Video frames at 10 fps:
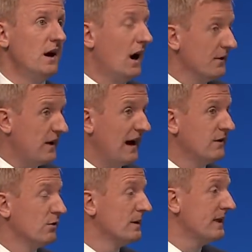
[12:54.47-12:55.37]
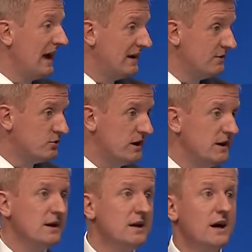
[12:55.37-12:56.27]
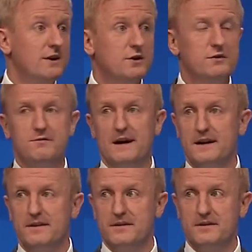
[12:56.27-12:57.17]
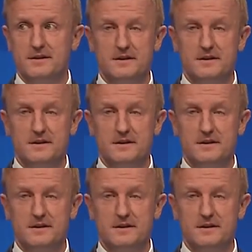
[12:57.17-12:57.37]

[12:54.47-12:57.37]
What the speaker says: are tackled with energy and good faith.